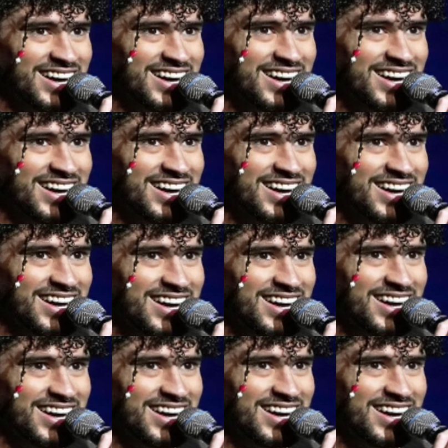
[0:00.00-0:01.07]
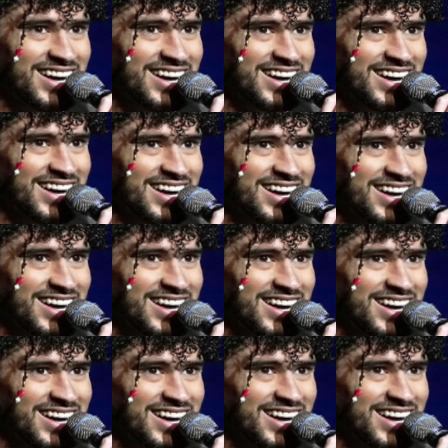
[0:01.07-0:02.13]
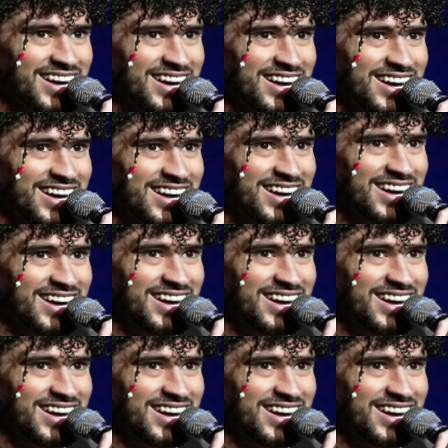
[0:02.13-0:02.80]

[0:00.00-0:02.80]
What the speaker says: (silent)